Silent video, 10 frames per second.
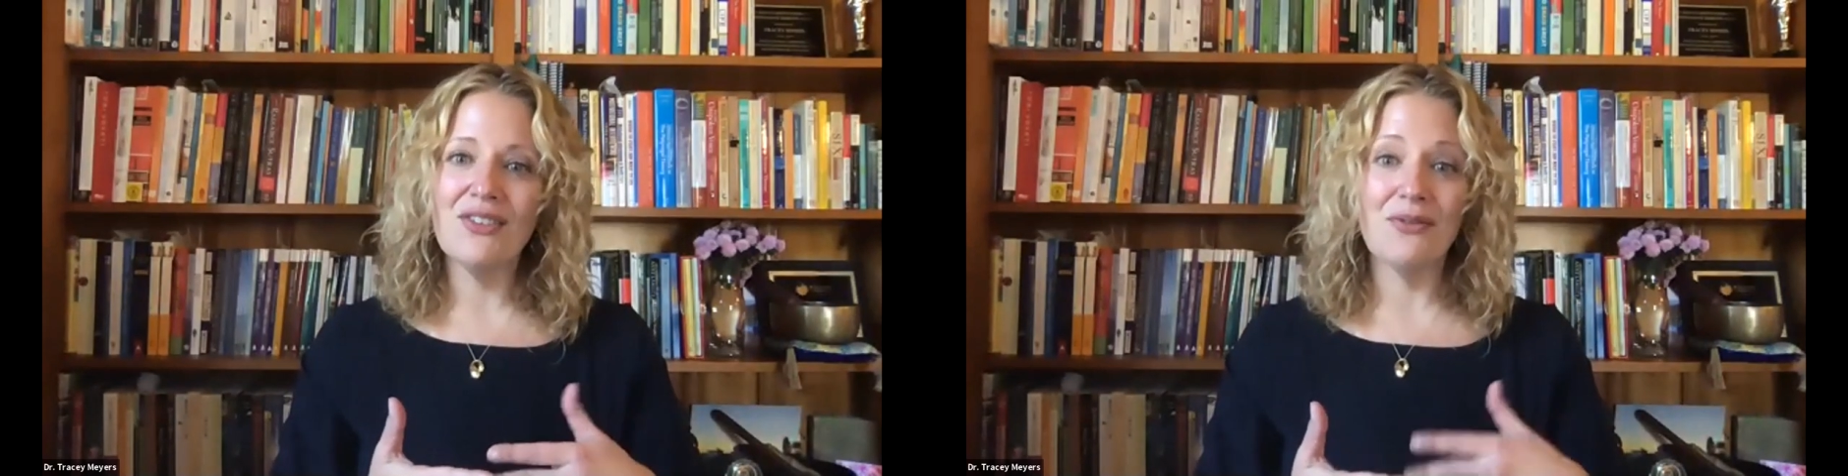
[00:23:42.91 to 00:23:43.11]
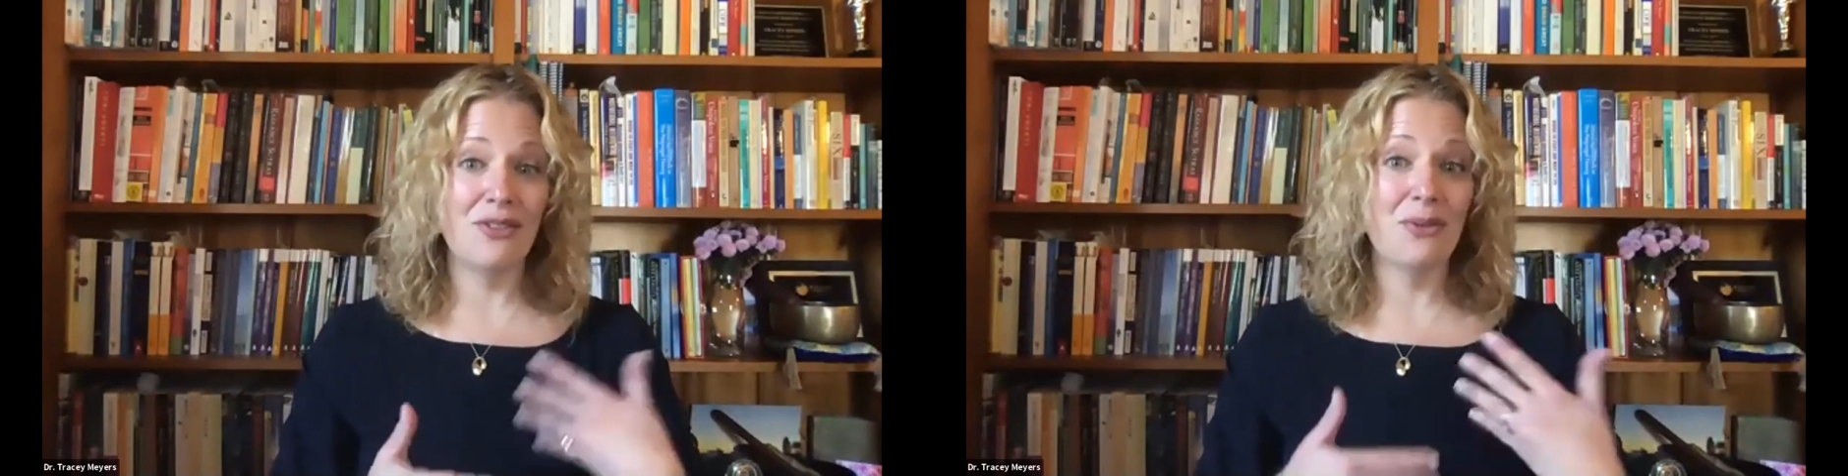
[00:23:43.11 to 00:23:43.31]

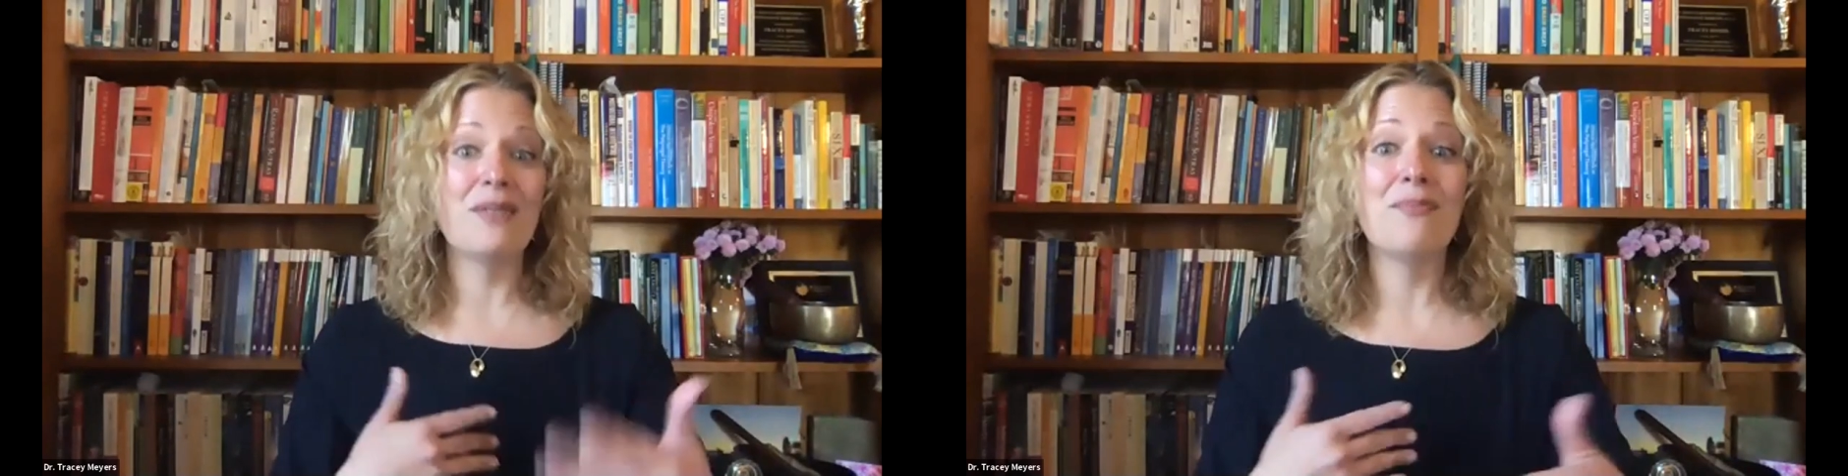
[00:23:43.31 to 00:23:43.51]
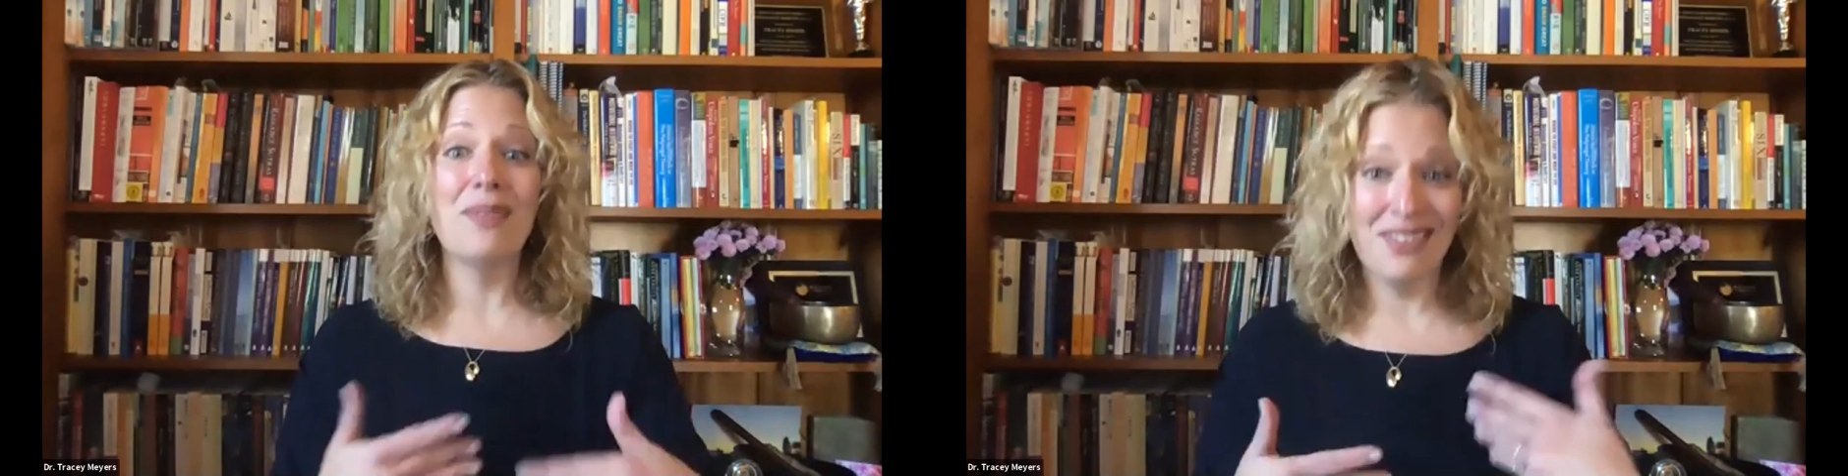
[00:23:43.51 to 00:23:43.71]

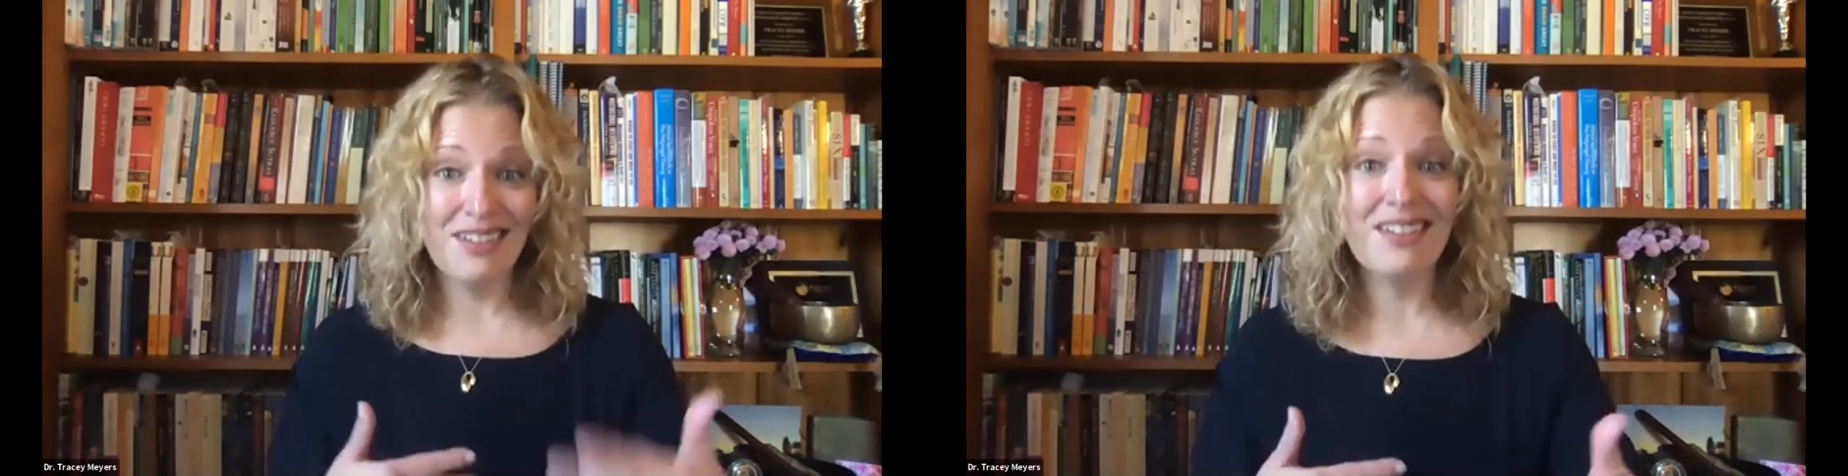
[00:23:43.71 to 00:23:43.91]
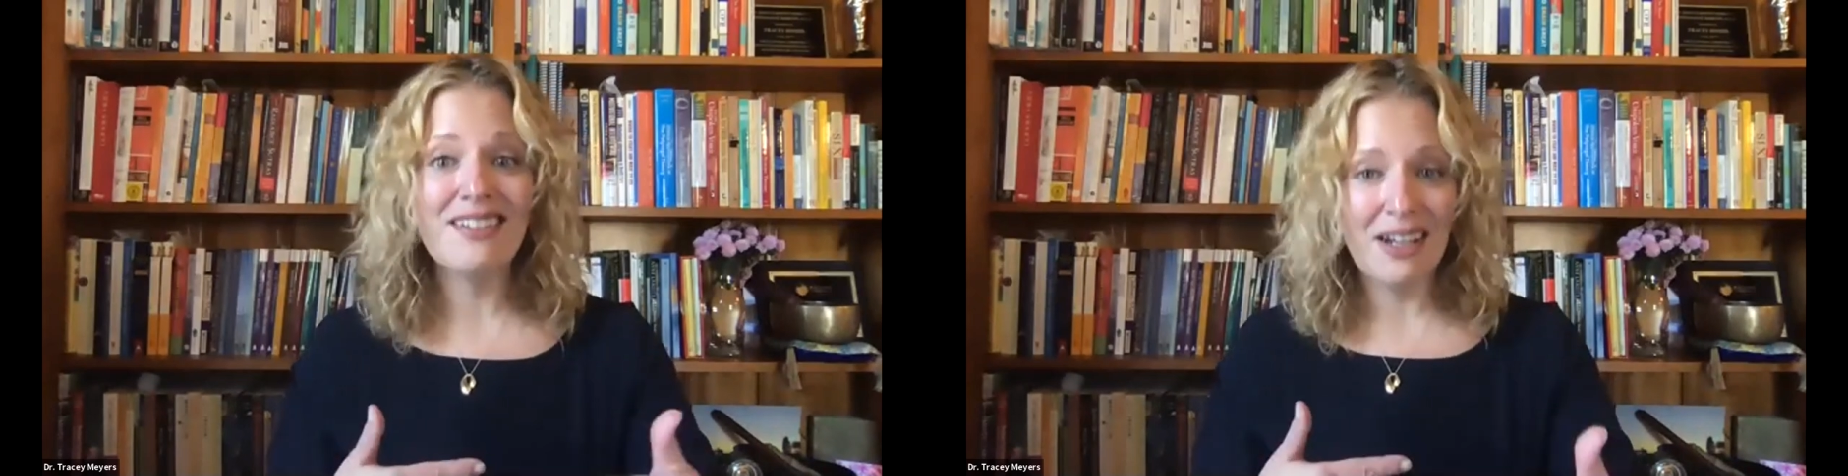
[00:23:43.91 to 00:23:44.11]
during
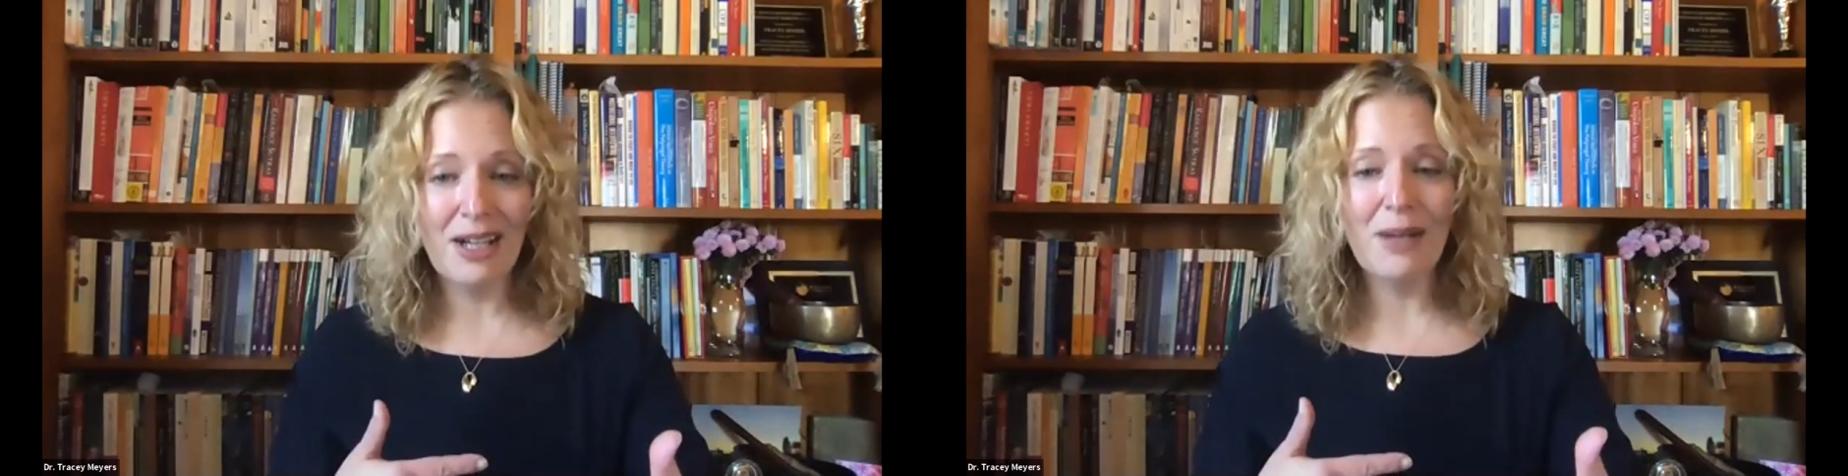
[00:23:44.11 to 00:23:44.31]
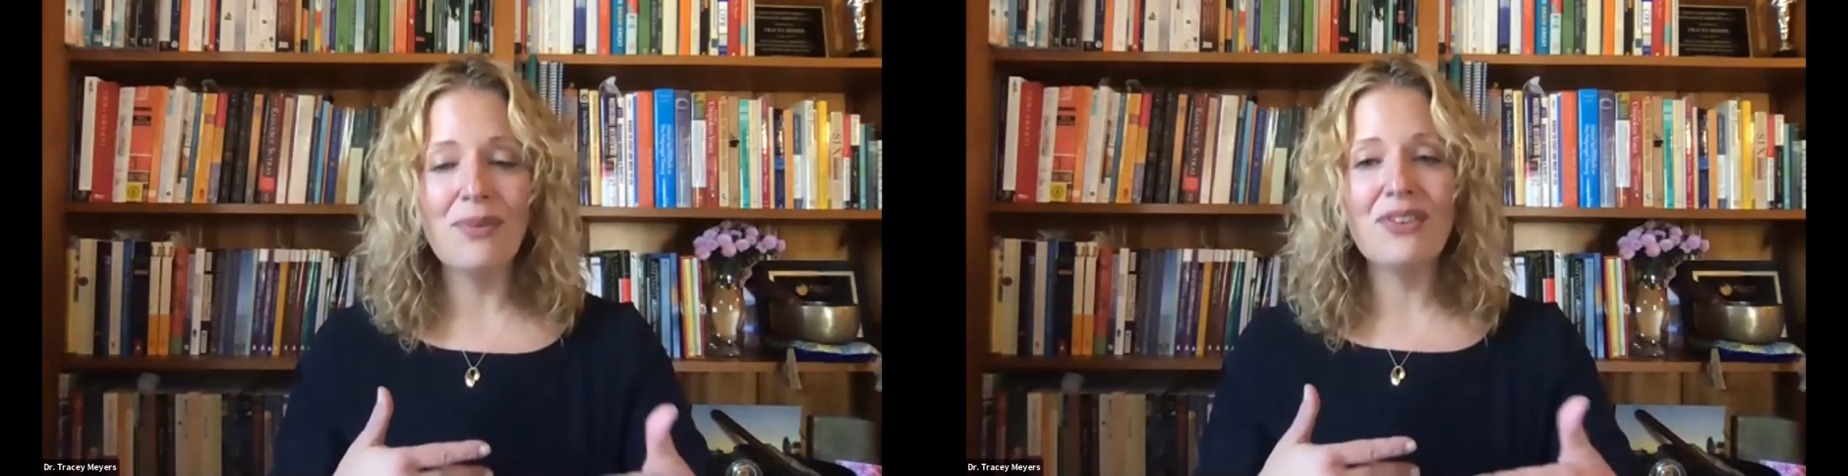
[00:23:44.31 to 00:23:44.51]
busy
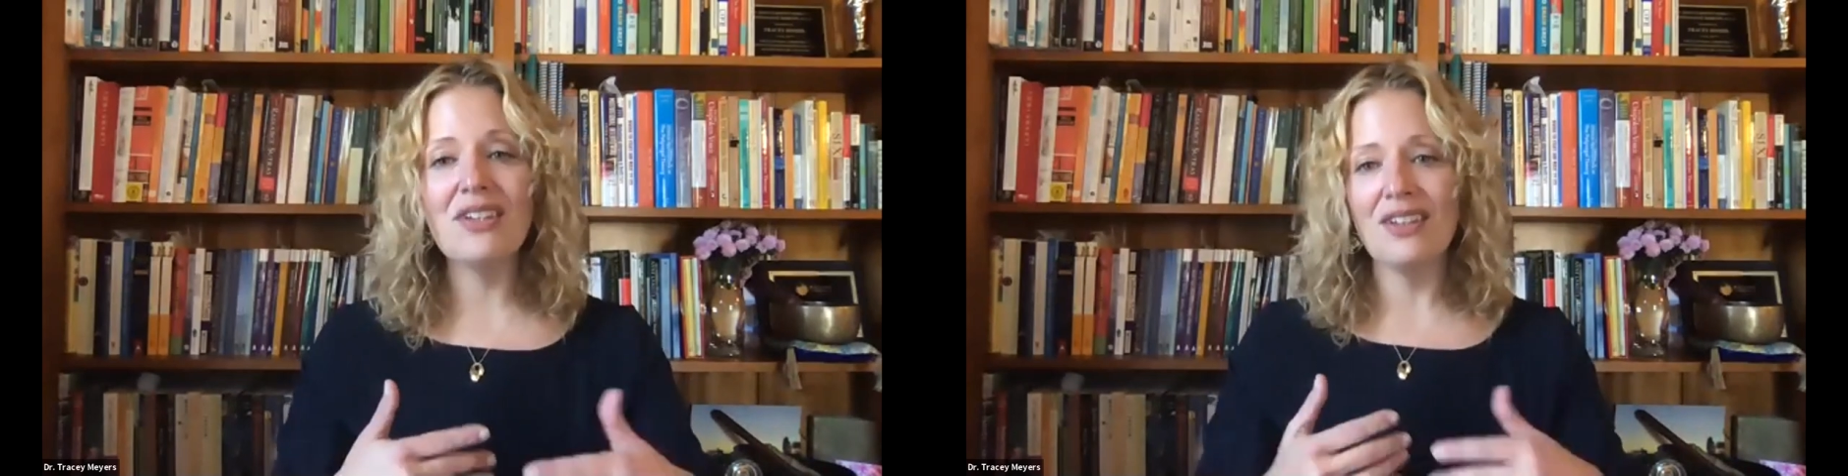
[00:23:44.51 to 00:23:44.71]
times,